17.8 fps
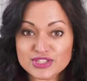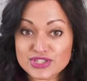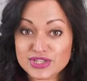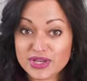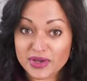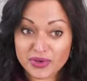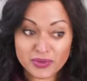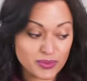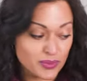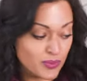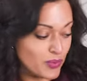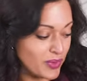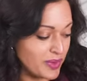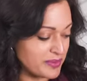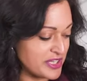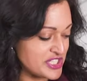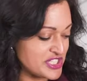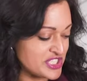So
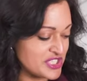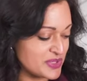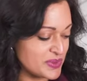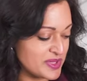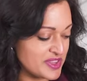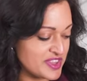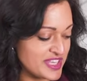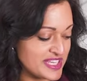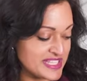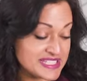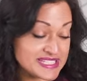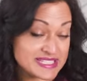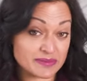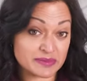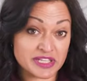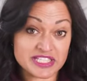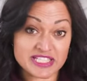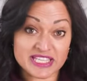what I'm going to do with this is
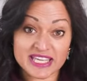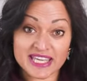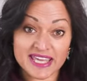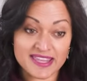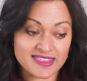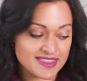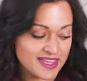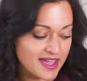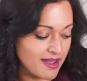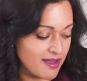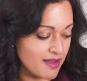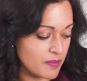I'm going to heat that